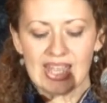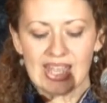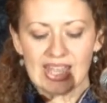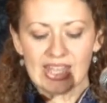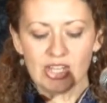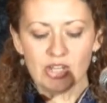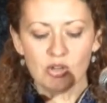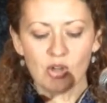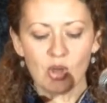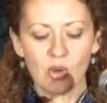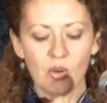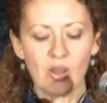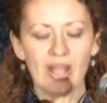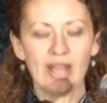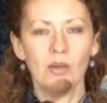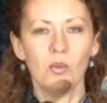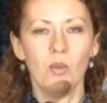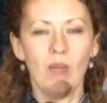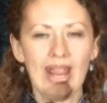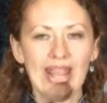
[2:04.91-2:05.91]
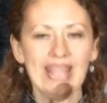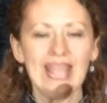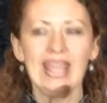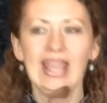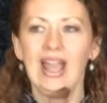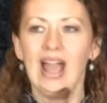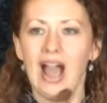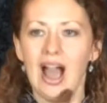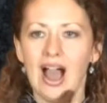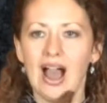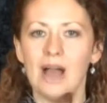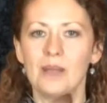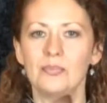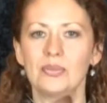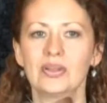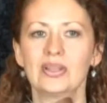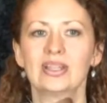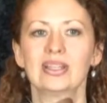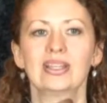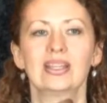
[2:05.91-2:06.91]
You know, waking up
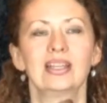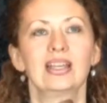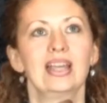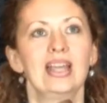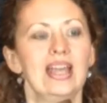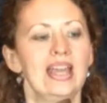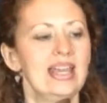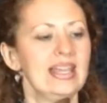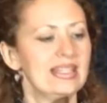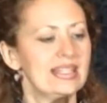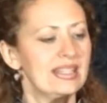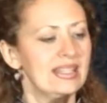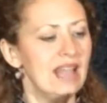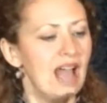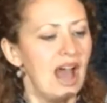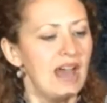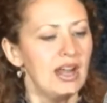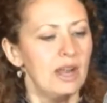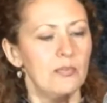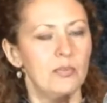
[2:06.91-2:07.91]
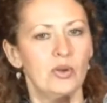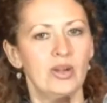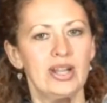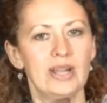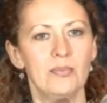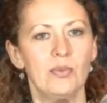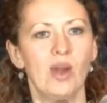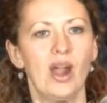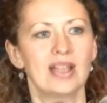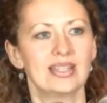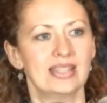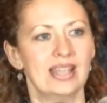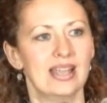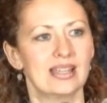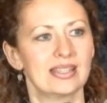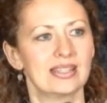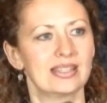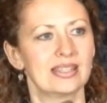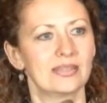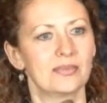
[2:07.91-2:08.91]
is not a pretty
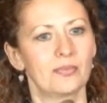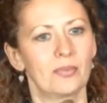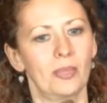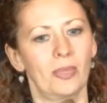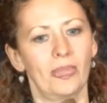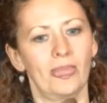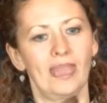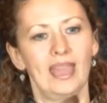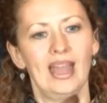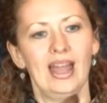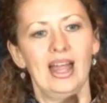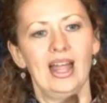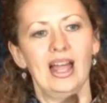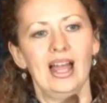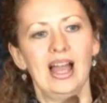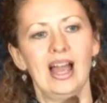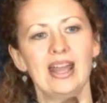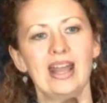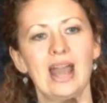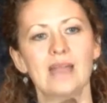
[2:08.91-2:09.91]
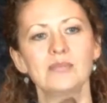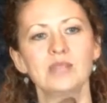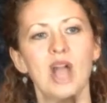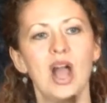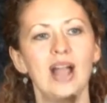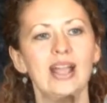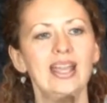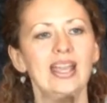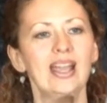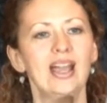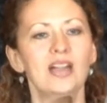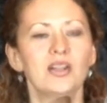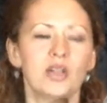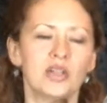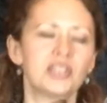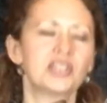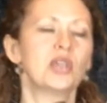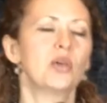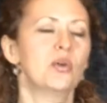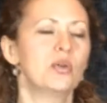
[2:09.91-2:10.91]
process and I'm talking,
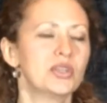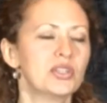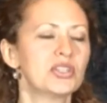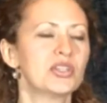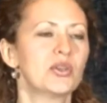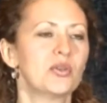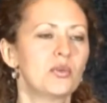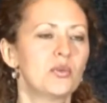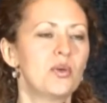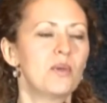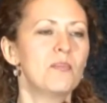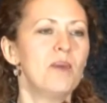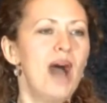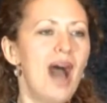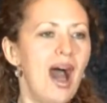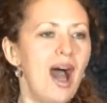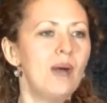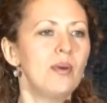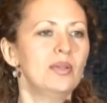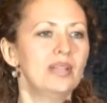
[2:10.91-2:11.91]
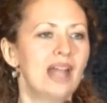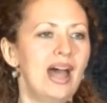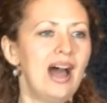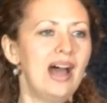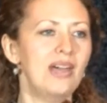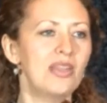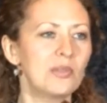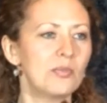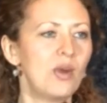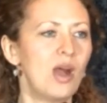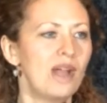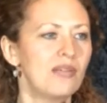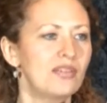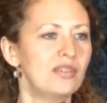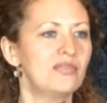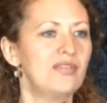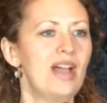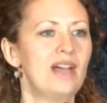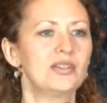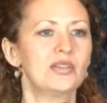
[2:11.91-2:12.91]
so, so Baha'u'llah, the prophet
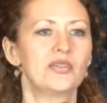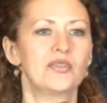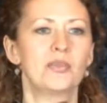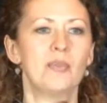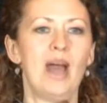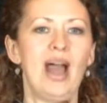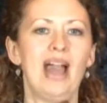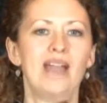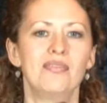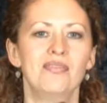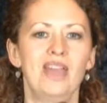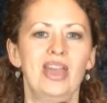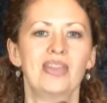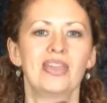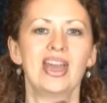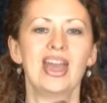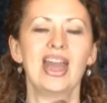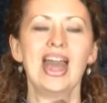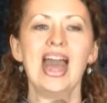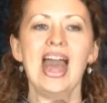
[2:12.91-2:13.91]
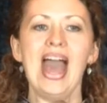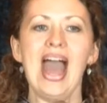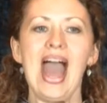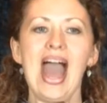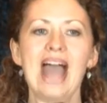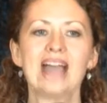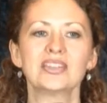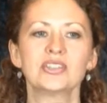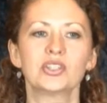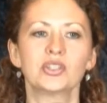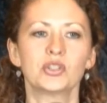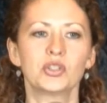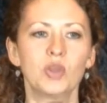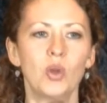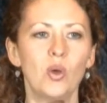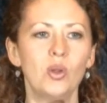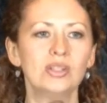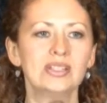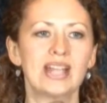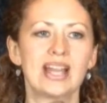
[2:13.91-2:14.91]
founder of the Baha'i faith, has
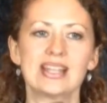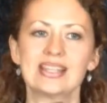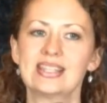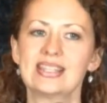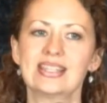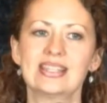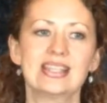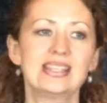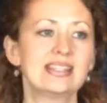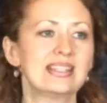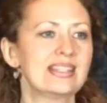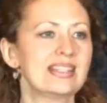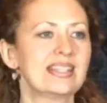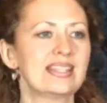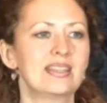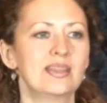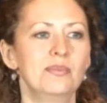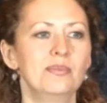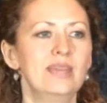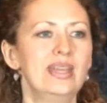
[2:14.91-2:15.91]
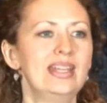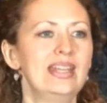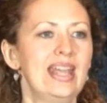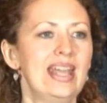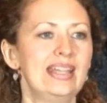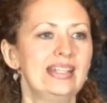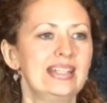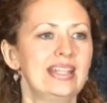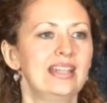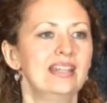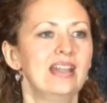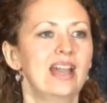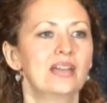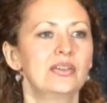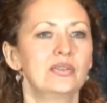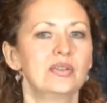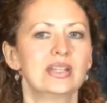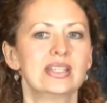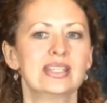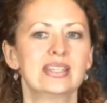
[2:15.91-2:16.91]
told us since the mid
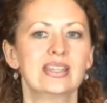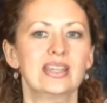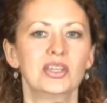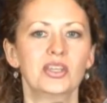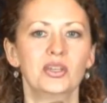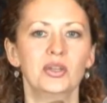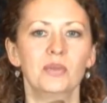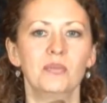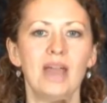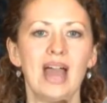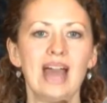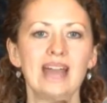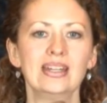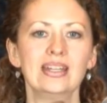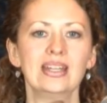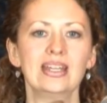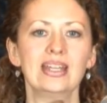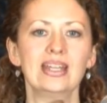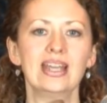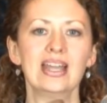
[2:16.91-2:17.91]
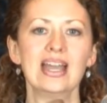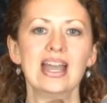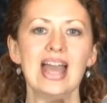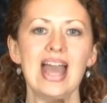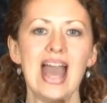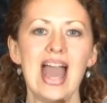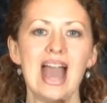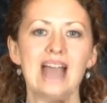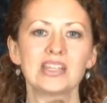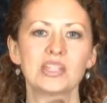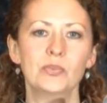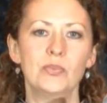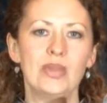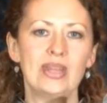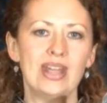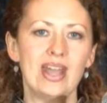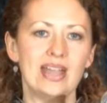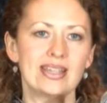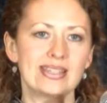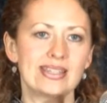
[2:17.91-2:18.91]
1800s that humanity has been
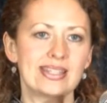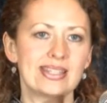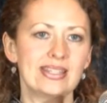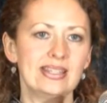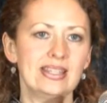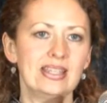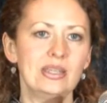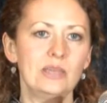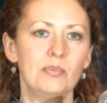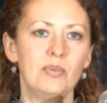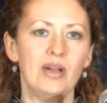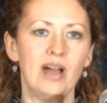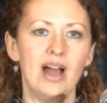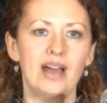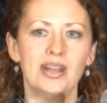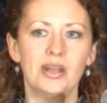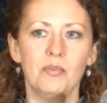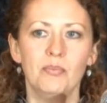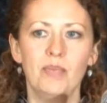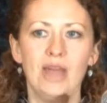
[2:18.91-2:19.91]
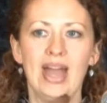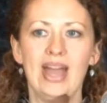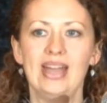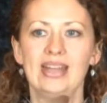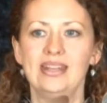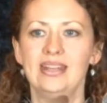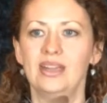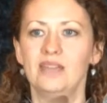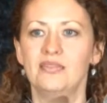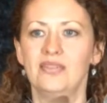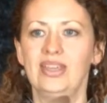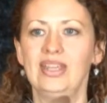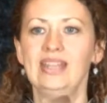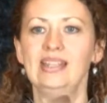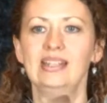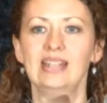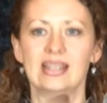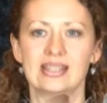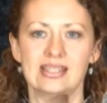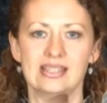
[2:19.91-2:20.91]
asleep on a bed of
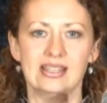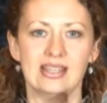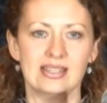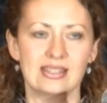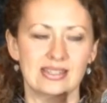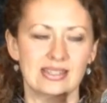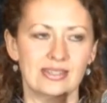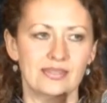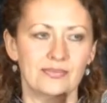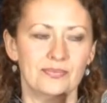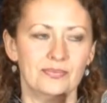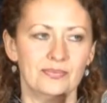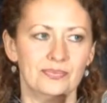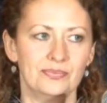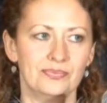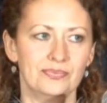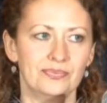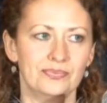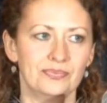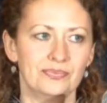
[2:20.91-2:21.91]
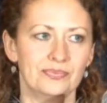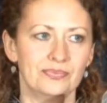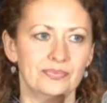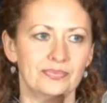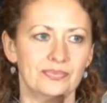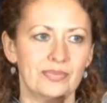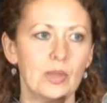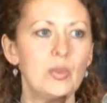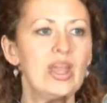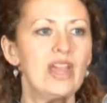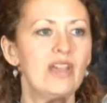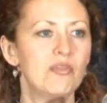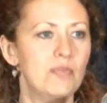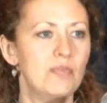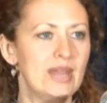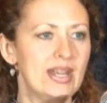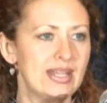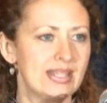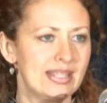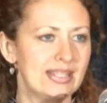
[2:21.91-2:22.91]
heedlessness. We have
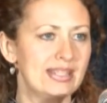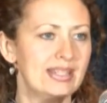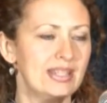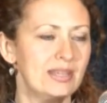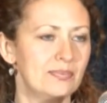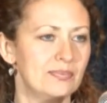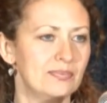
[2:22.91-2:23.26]
been asleep.